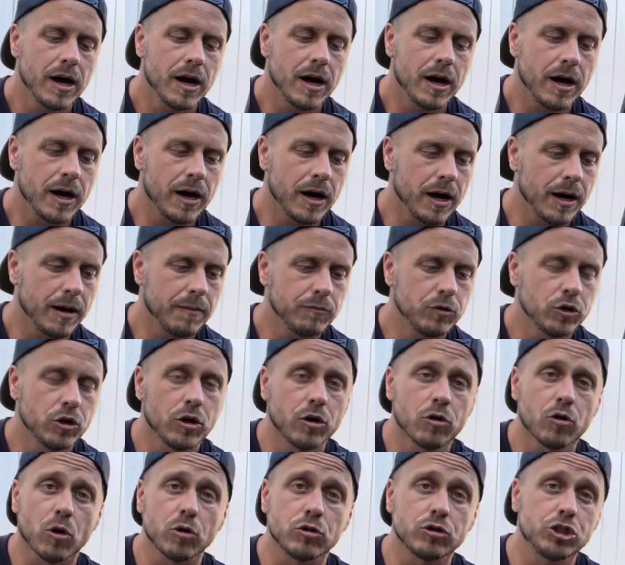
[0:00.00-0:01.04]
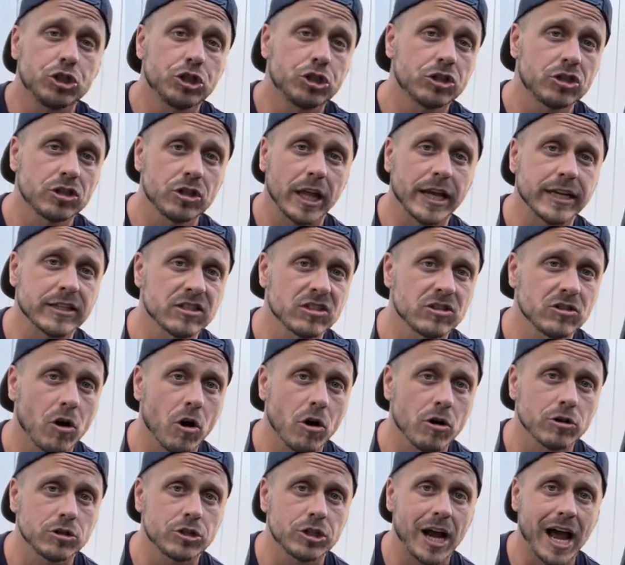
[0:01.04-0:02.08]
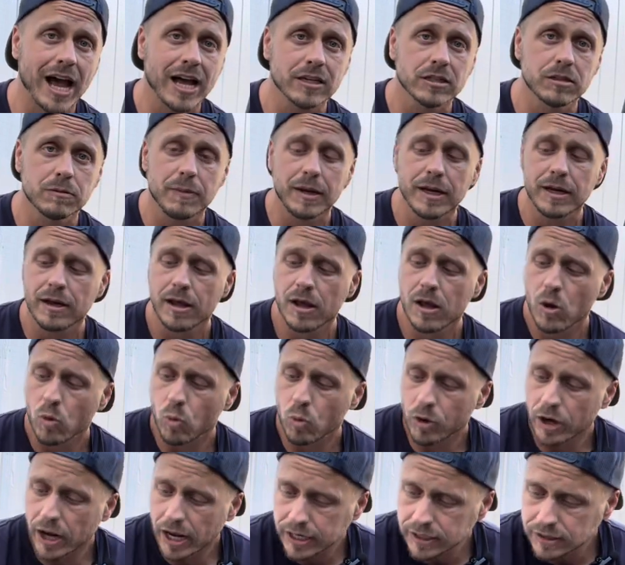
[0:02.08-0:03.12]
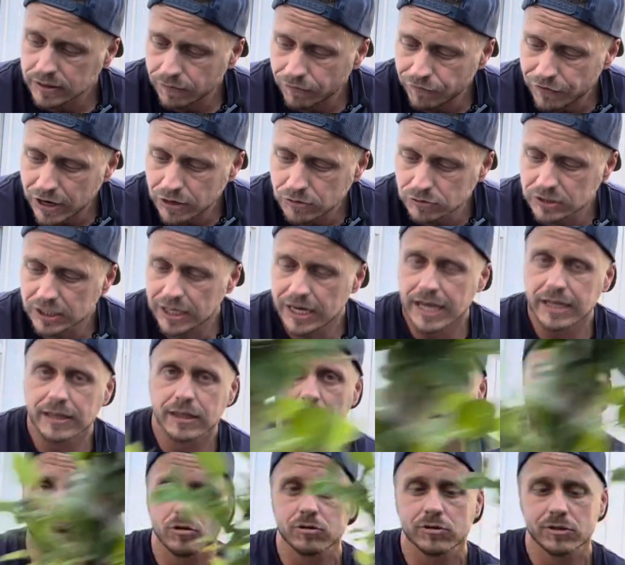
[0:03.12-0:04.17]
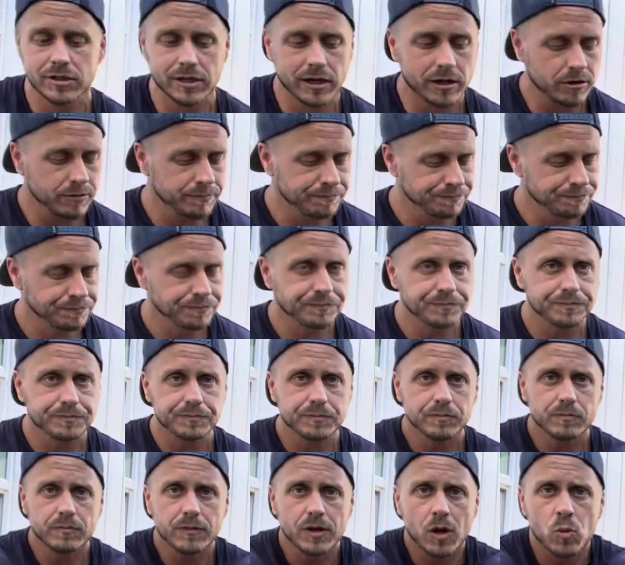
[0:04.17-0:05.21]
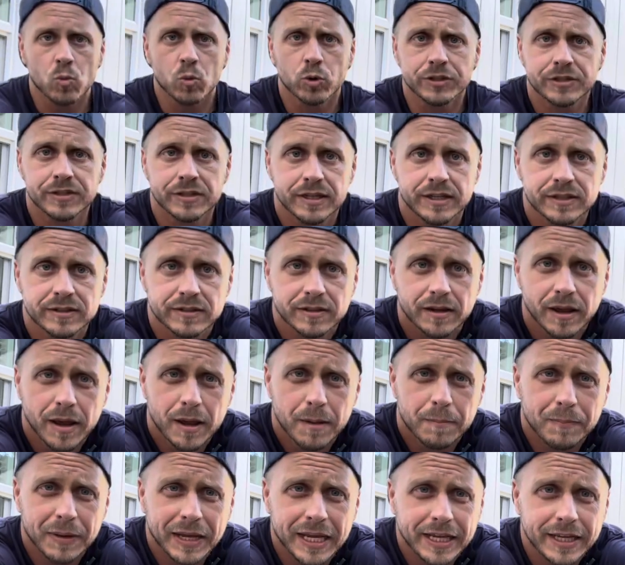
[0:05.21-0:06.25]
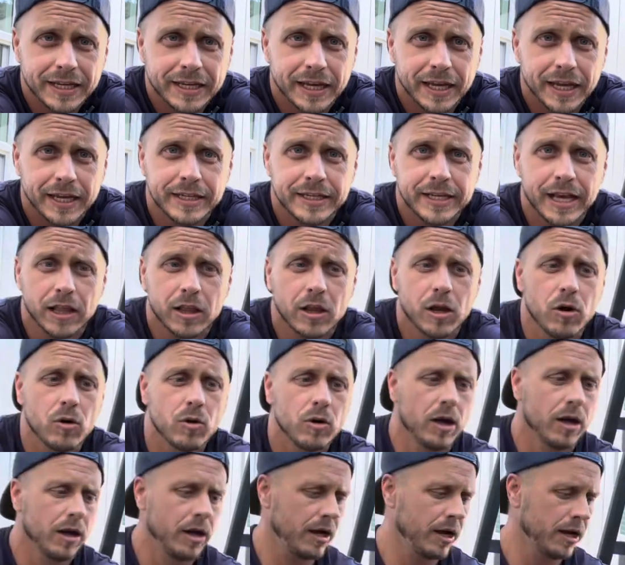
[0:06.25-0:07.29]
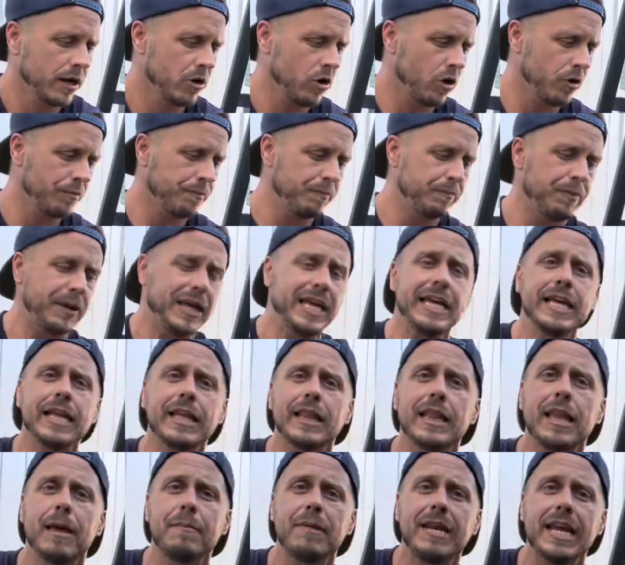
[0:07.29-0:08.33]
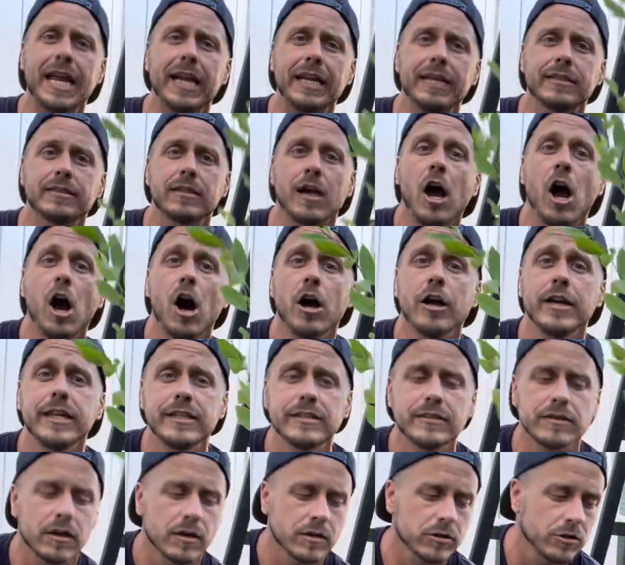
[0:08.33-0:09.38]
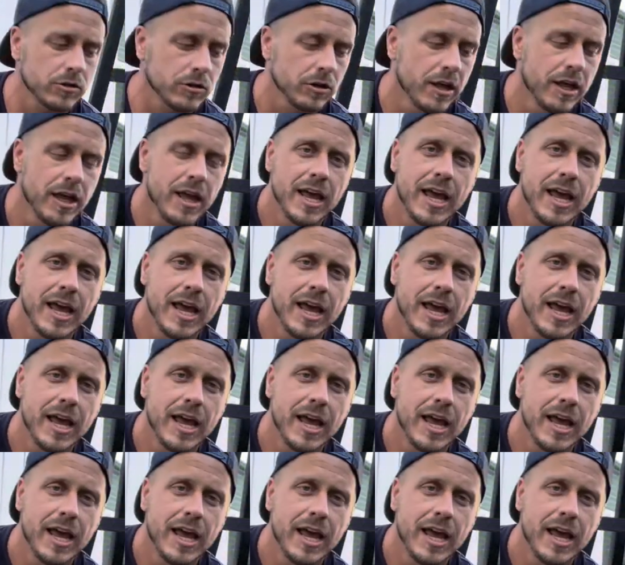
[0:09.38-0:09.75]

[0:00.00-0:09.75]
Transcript: Um, you could grow just like star jasmine. What I found today at the garden center was this pink and yellow uh, called Pink Lemonade. It's a honeysuckle.